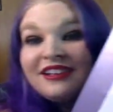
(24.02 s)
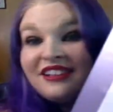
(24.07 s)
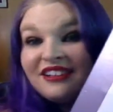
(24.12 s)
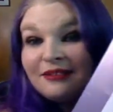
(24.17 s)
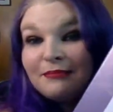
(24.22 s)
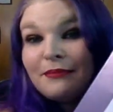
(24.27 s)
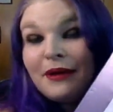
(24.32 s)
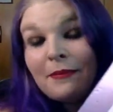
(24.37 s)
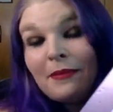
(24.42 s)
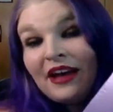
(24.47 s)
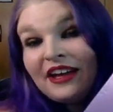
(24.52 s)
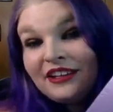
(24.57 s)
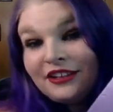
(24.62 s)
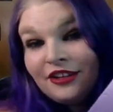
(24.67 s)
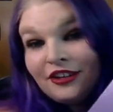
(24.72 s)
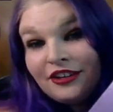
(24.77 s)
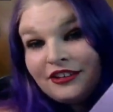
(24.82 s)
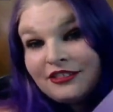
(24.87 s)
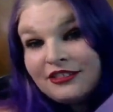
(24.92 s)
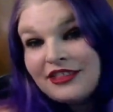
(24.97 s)
my binder
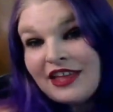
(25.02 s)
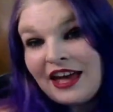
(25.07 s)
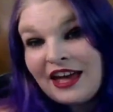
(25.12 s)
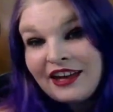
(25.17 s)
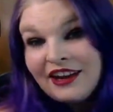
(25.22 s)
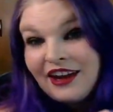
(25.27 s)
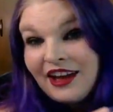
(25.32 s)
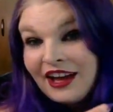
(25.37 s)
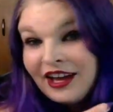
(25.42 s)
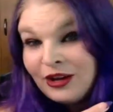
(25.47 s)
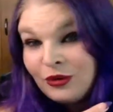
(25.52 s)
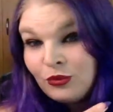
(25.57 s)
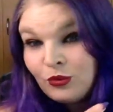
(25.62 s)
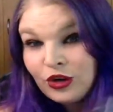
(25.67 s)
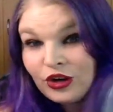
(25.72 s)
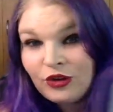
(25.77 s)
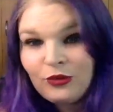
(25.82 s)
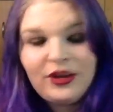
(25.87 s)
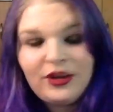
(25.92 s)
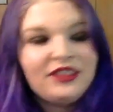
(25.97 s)
that I
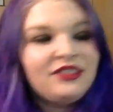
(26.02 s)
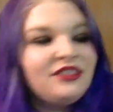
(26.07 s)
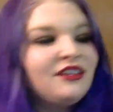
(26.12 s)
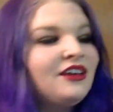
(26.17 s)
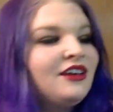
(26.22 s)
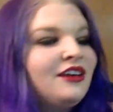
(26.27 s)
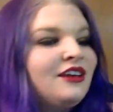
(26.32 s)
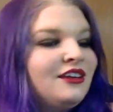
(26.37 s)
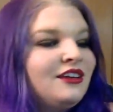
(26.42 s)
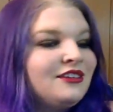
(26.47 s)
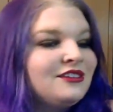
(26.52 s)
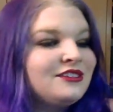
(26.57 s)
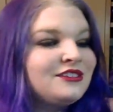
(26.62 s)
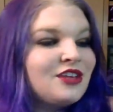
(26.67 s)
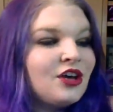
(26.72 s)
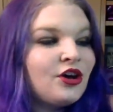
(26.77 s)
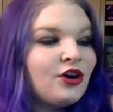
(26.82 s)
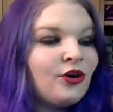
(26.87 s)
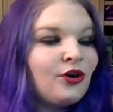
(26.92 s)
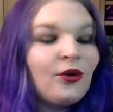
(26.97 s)
work with.
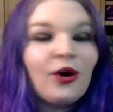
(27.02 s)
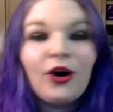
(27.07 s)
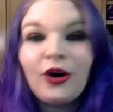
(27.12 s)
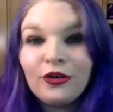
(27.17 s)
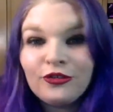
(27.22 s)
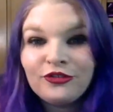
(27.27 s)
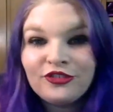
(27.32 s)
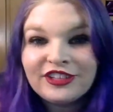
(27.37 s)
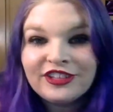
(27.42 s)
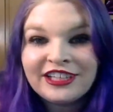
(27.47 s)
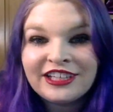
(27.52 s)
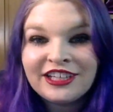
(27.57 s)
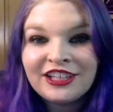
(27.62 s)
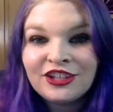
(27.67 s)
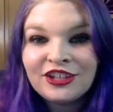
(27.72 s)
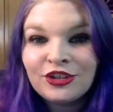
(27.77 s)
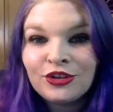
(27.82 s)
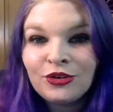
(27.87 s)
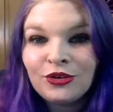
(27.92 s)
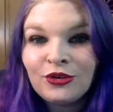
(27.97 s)
So hopefully
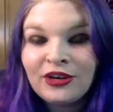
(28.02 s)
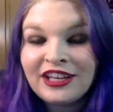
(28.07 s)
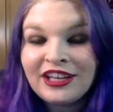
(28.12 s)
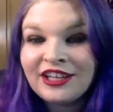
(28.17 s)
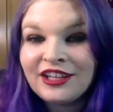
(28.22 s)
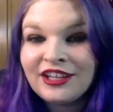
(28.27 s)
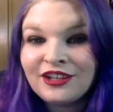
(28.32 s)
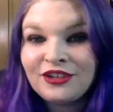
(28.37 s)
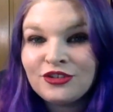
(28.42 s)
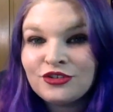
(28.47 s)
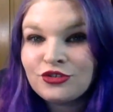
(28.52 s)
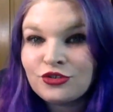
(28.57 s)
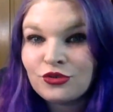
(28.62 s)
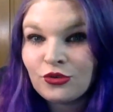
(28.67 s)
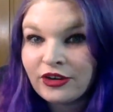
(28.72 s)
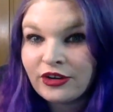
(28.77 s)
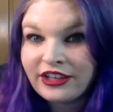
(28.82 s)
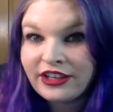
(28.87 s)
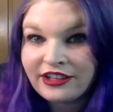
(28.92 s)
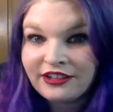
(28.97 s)
you
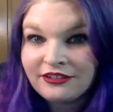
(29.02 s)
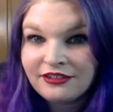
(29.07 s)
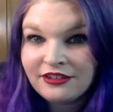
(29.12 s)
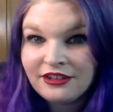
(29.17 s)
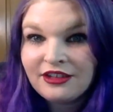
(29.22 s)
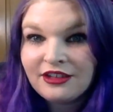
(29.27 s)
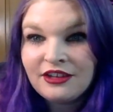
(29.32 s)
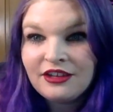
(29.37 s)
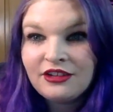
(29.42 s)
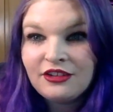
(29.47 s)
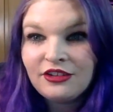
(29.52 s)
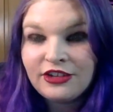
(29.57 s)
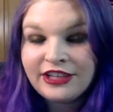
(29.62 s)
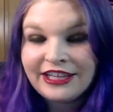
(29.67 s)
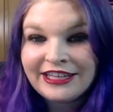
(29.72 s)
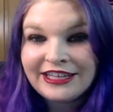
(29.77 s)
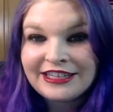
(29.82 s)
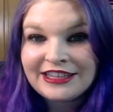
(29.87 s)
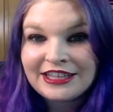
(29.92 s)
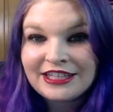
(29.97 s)
enjoy
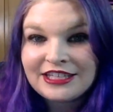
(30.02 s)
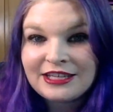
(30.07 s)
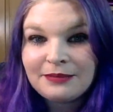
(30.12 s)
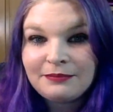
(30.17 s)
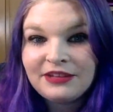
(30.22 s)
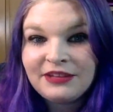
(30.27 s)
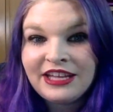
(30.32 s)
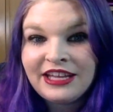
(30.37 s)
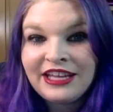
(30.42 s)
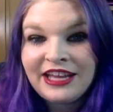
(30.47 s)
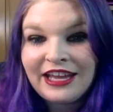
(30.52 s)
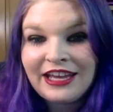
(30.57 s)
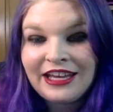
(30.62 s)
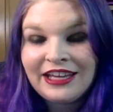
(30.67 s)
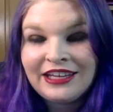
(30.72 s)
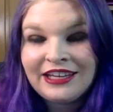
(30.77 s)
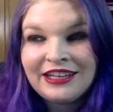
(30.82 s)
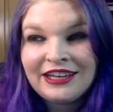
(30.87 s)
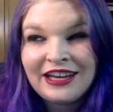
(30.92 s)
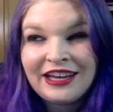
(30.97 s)
looking at the template,
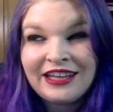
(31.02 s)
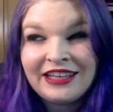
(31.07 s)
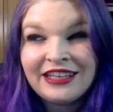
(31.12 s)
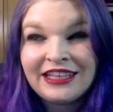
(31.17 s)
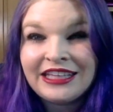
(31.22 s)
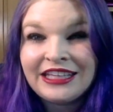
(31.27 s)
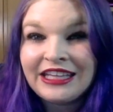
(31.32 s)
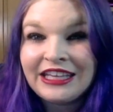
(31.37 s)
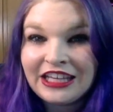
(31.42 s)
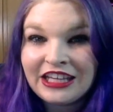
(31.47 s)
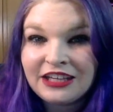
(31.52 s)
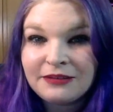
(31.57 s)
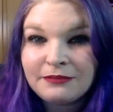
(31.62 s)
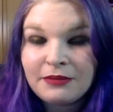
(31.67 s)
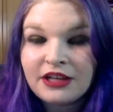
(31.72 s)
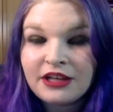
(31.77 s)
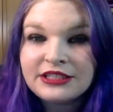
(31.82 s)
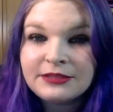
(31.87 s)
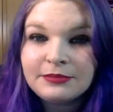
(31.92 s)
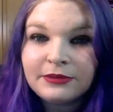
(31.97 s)
and I can
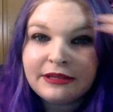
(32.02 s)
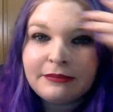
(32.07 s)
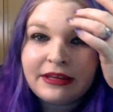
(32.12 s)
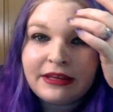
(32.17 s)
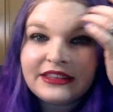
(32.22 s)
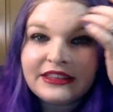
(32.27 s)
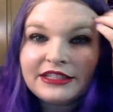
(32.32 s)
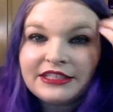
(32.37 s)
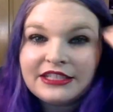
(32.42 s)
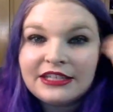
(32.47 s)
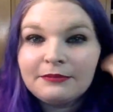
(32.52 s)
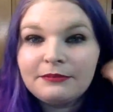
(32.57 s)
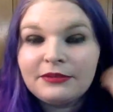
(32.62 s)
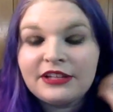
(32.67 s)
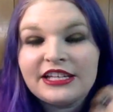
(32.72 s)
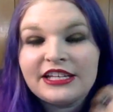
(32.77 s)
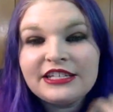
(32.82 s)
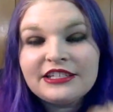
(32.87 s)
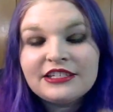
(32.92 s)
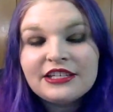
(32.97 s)
possibly make the
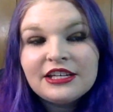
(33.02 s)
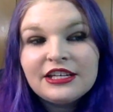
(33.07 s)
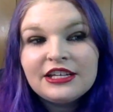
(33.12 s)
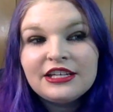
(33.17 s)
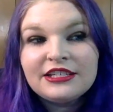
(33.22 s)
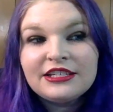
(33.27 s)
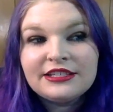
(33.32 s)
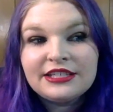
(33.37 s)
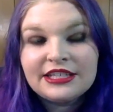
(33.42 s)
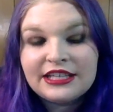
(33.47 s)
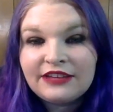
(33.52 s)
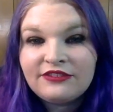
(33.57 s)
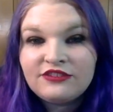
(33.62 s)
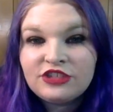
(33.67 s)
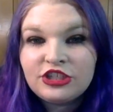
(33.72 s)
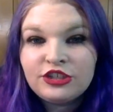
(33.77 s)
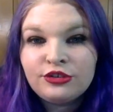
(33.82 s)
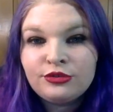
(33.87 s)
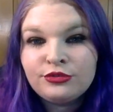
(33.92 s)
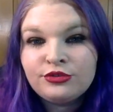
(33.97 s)
template to give
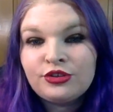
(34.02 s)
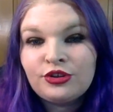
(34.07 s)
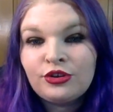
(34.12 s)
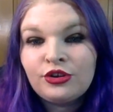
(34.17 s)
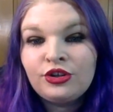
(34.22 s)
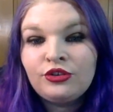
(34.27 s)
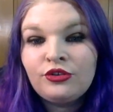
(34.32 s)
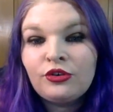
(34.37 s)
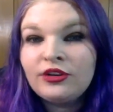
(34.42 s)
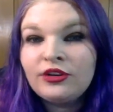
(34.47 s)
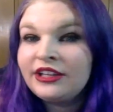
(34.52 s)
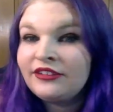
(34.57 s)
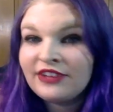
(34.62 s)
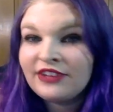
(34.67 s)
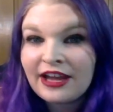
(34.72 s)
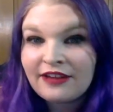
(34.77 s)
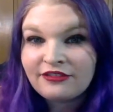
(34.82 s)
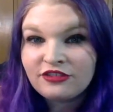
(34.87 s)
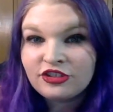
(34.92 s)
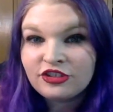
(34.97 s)
to you so you don't even
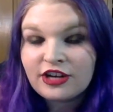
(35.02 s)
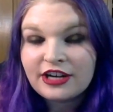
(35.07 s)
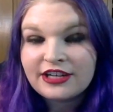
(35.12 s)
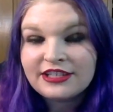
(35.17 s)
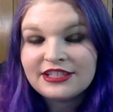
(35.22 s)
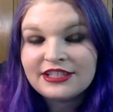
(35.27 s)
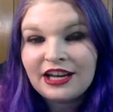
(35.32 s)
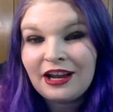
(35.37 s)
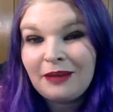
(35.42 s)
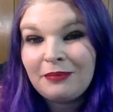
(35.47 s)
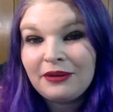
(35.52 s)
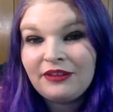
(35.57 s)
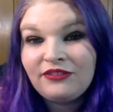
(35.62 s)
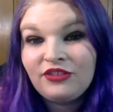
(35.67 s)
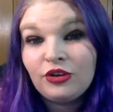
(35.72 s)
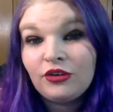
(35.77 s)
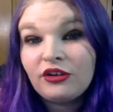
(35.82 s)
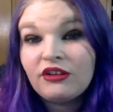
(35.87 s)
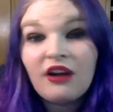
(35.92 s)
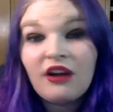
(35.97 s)
have to try to set up if
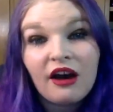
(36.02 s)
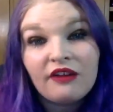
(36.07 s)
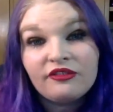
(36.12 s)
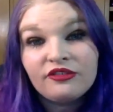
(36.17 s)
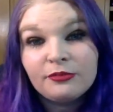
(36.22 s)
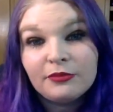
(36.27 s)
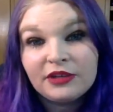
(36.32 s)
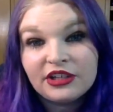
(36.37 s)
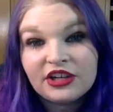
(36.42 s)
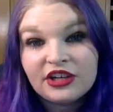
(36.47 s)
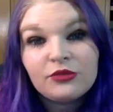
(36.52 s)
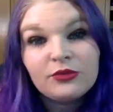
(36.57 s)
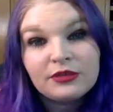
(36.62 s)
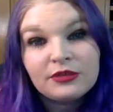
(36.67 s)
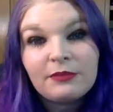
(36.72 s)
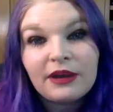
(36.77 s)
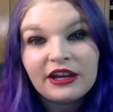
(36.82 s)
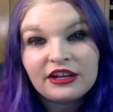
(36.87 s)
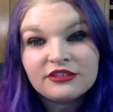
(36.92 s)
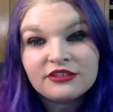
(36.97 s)
you're not familiar with
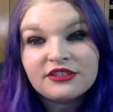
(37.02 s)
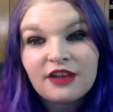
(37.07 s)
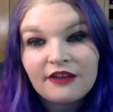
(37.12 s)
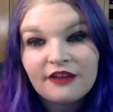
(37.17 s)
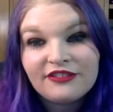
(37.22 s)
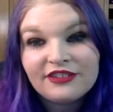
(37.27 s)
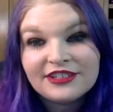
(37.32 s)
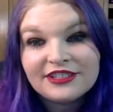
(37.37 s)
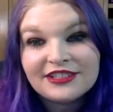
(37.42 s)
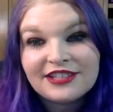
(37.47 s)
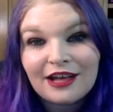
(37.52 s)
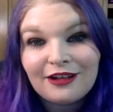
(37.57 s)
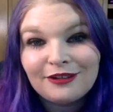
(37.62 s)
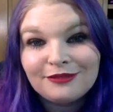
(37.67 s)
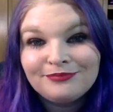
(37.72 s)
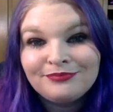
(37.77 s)
Microsoft Excel.